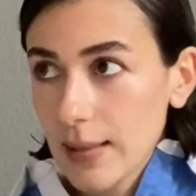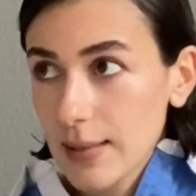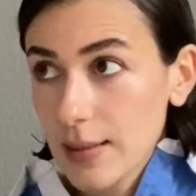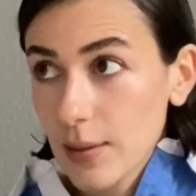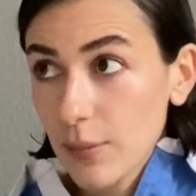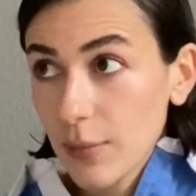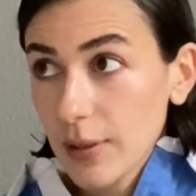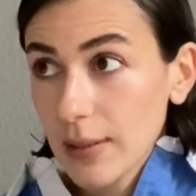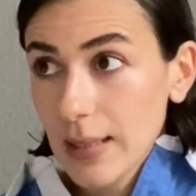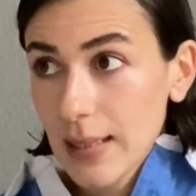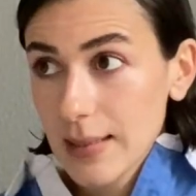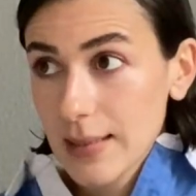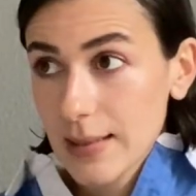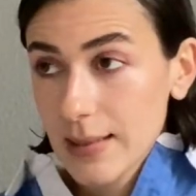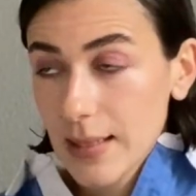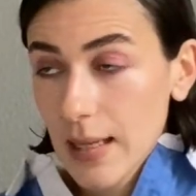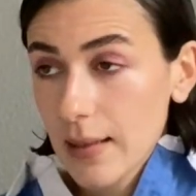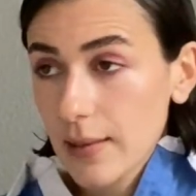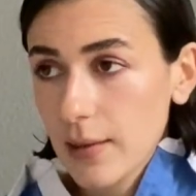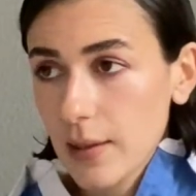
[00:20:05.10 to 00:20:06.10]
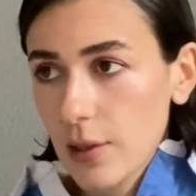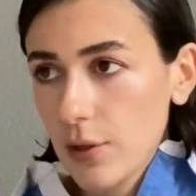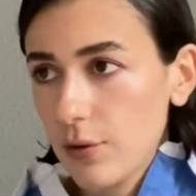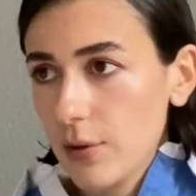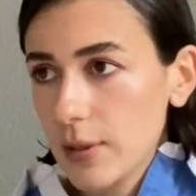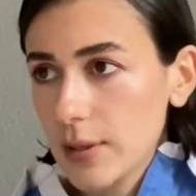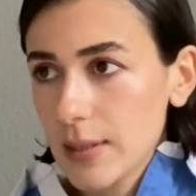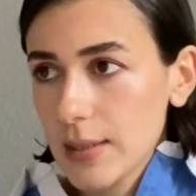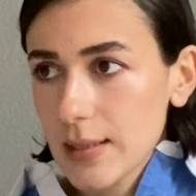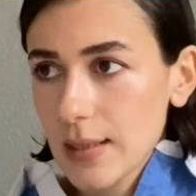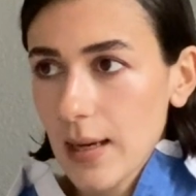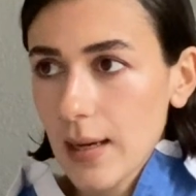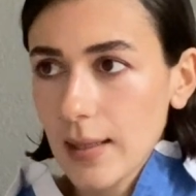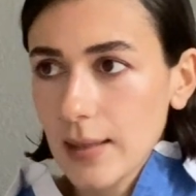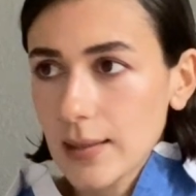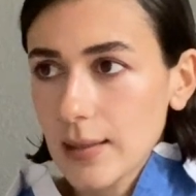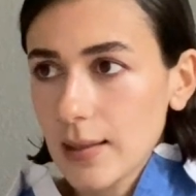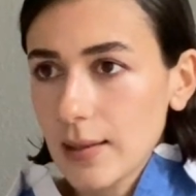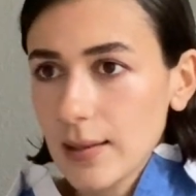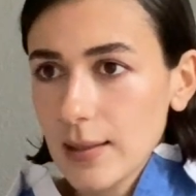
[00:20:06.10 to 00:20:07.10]
somebody has sat there and
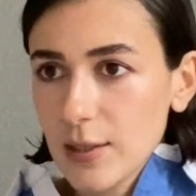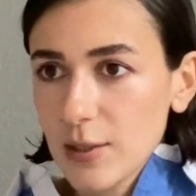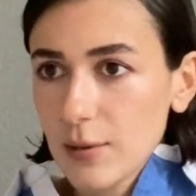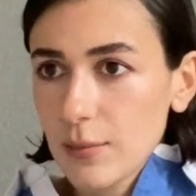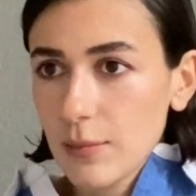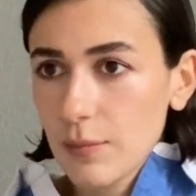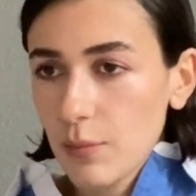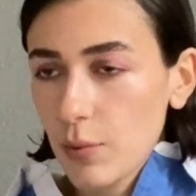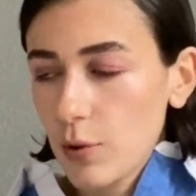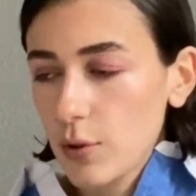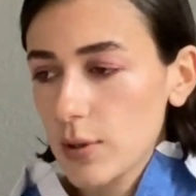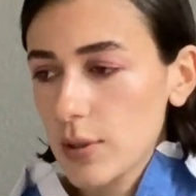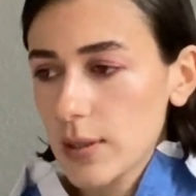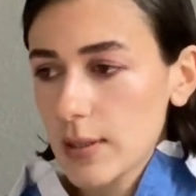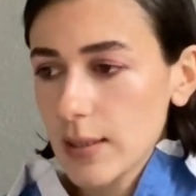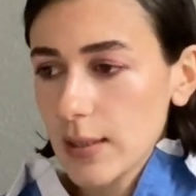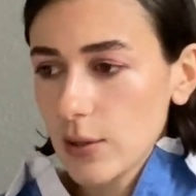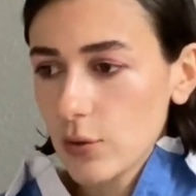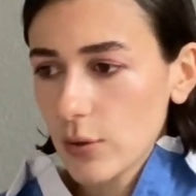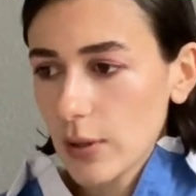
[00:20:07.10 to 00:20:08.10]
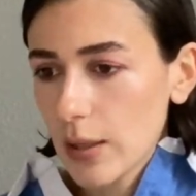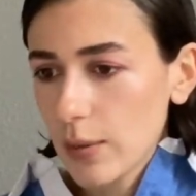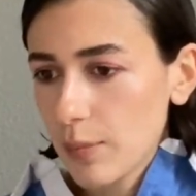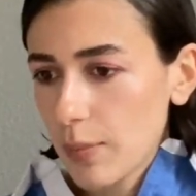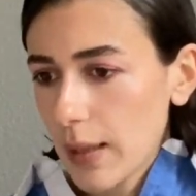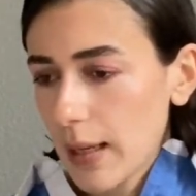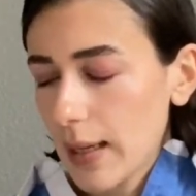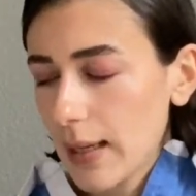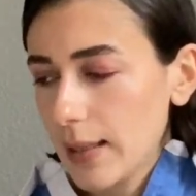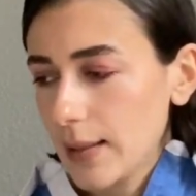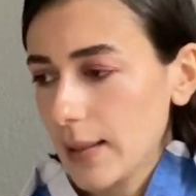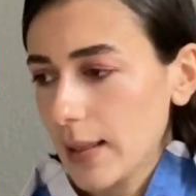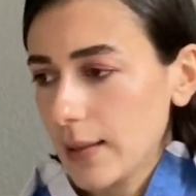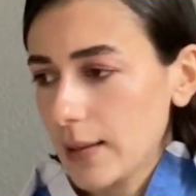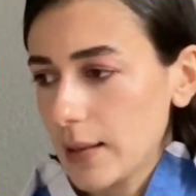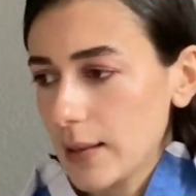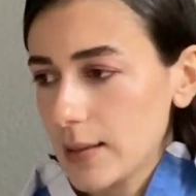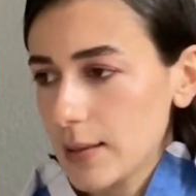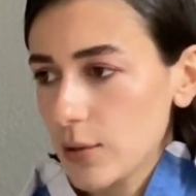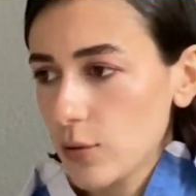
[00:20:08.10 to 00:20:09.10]
designed, and these persons need to get paid, and
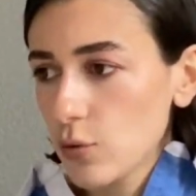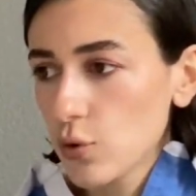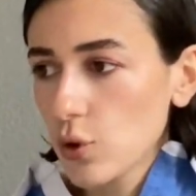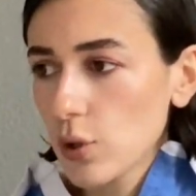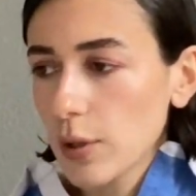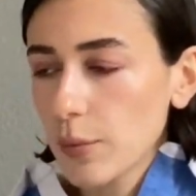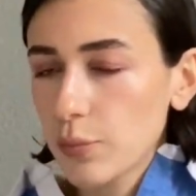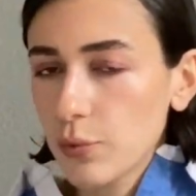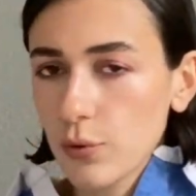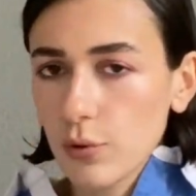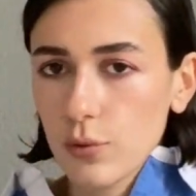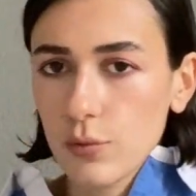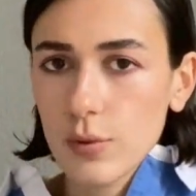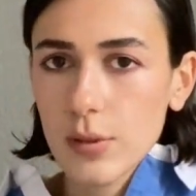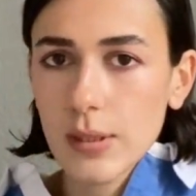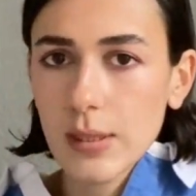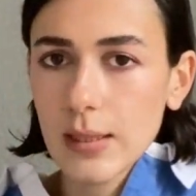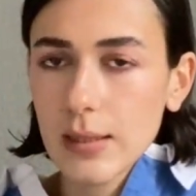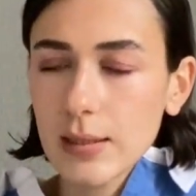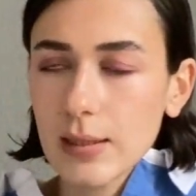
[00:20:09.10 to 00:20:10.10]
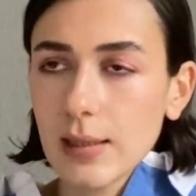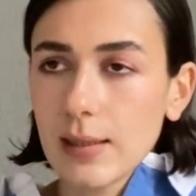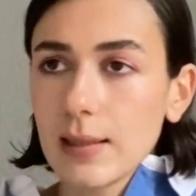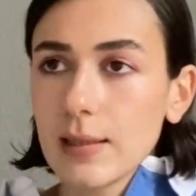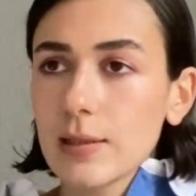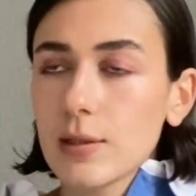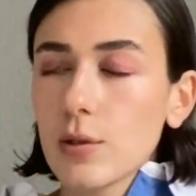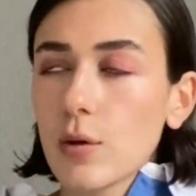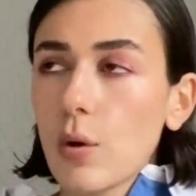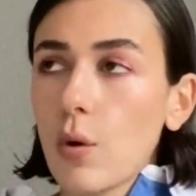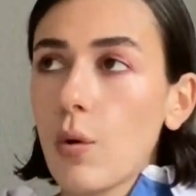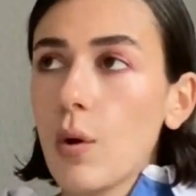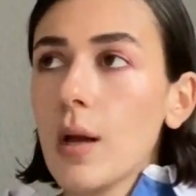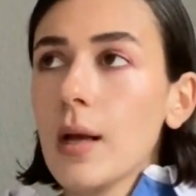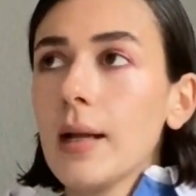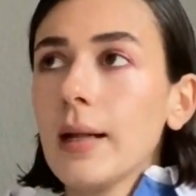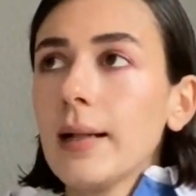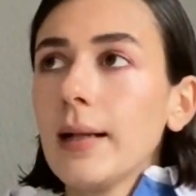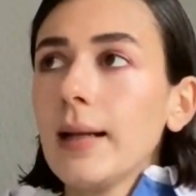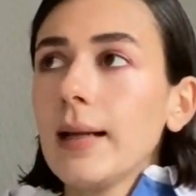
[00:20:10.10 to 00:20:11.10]
it's usually produced in Italy, so
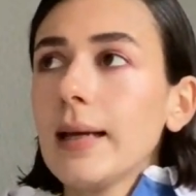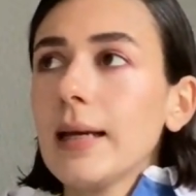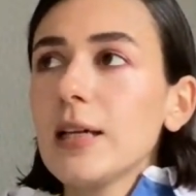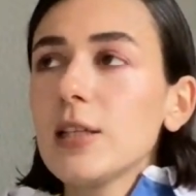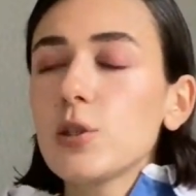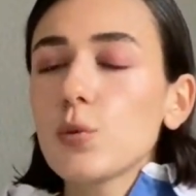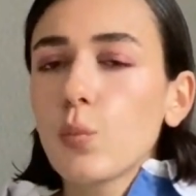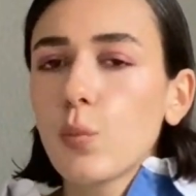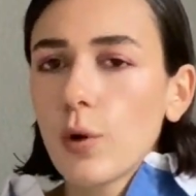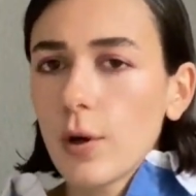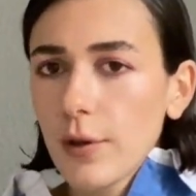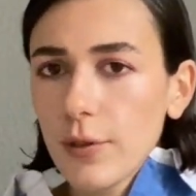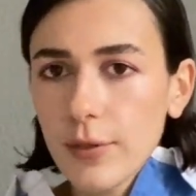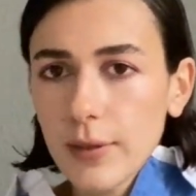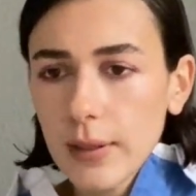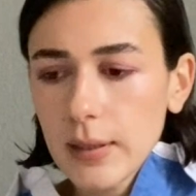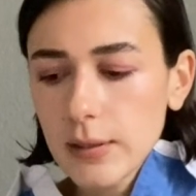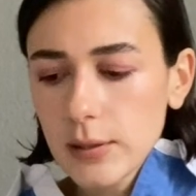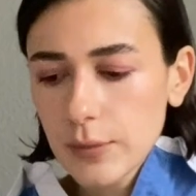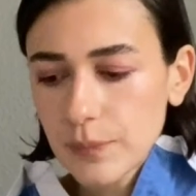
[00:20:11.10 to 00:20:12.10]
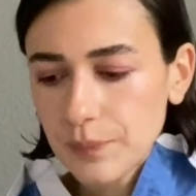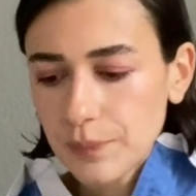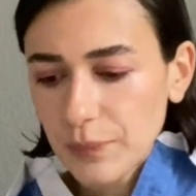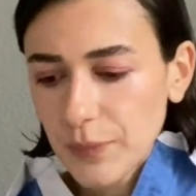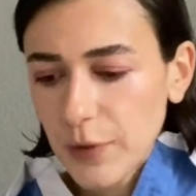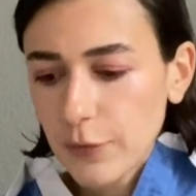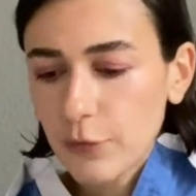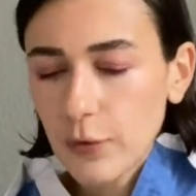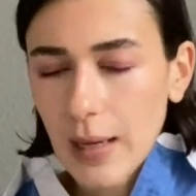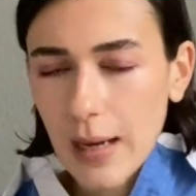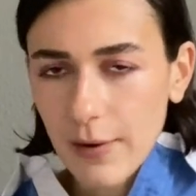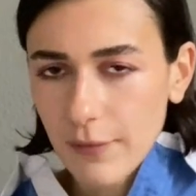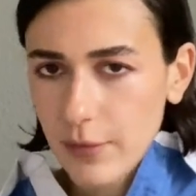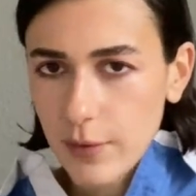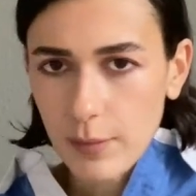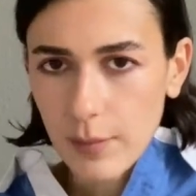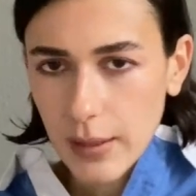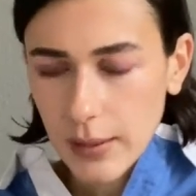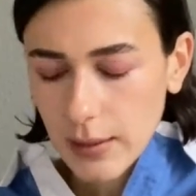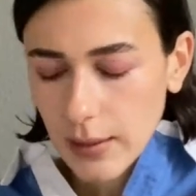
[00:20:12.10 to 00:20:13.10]
it's worth it if you have the
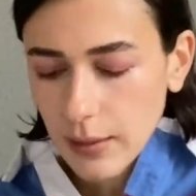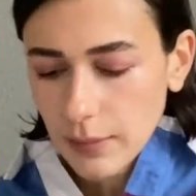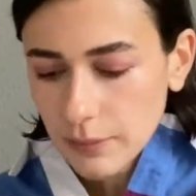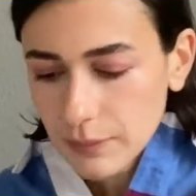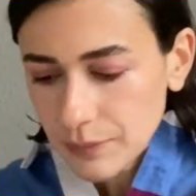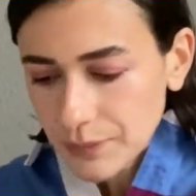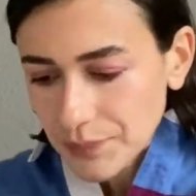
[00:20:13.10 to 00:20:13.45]
money.